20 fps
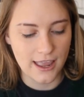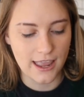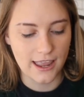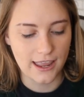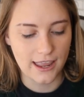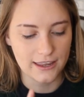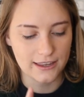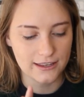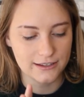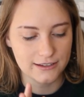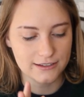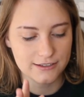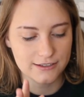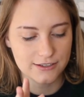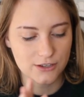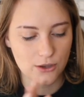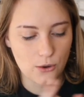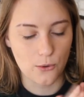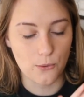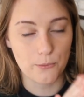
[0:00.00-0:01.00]
And
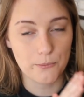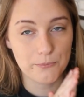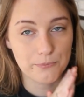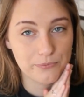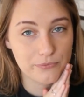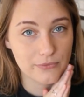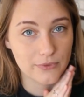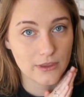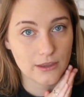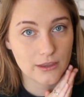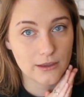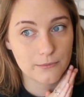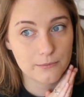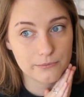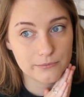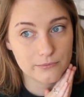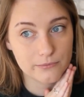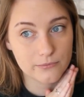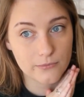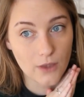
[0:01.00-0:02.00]
so
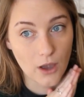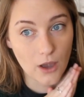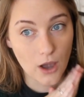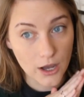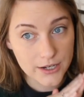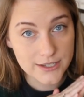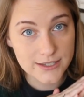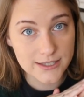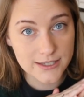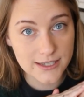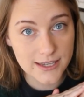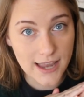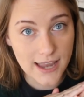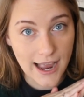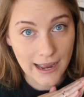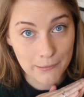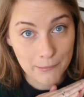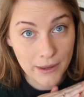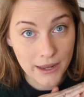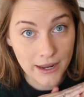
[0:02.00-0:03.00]
honestly,
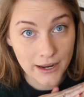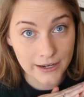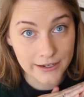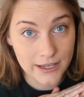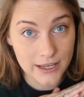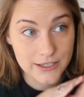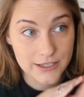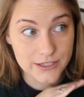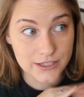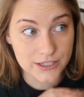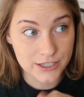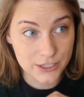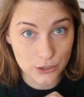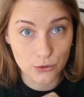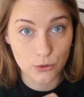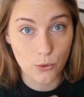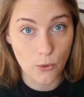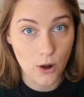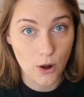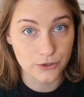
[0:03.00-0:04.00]
I made
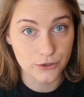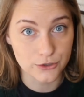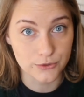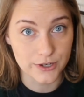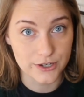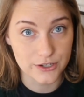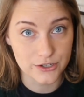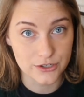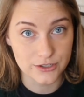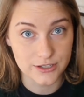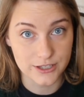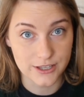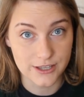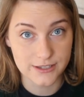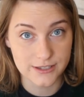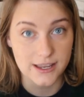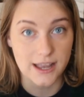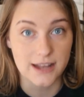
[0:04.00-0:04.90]
0 alterations to this.